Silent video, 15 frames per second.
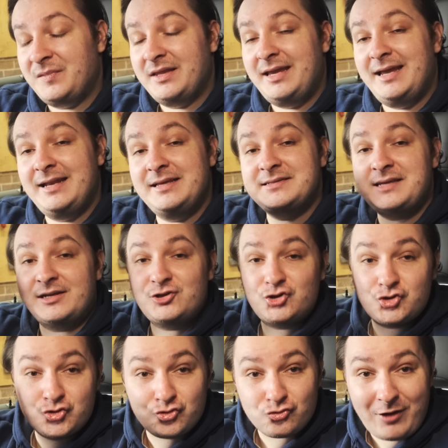It is a
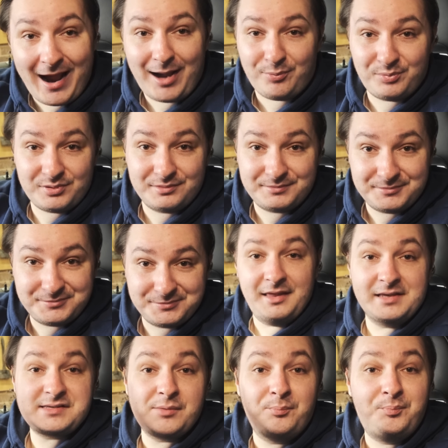trap.
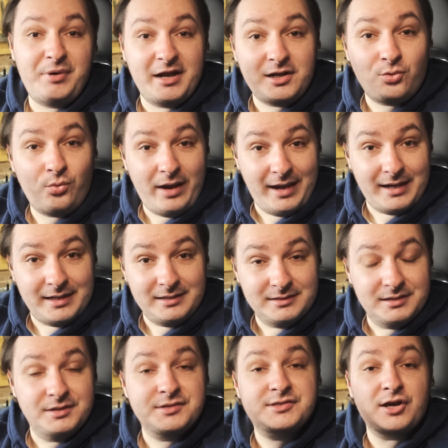There's a better way
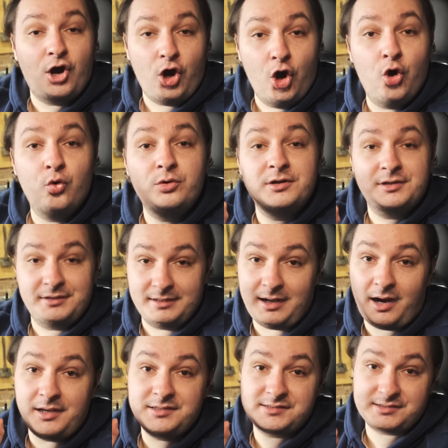to own
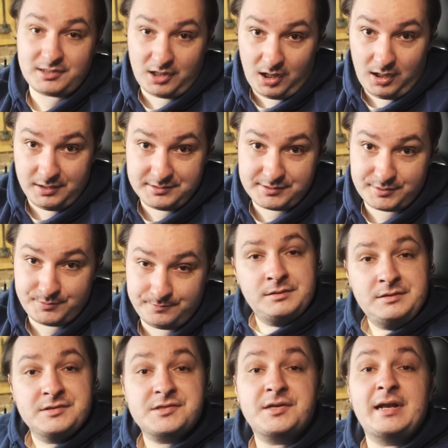nice cars.
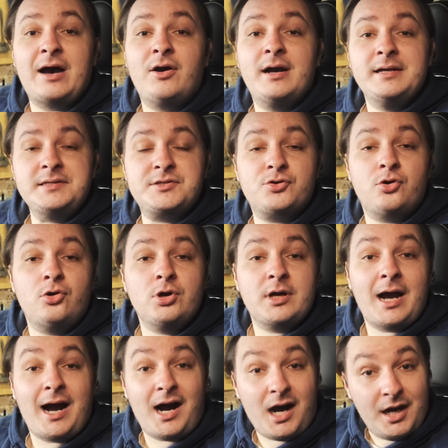So now let's talk
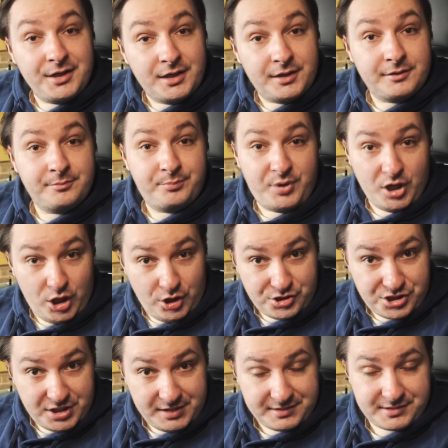hire
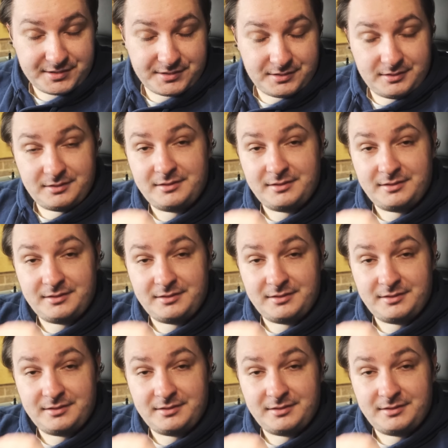purchase.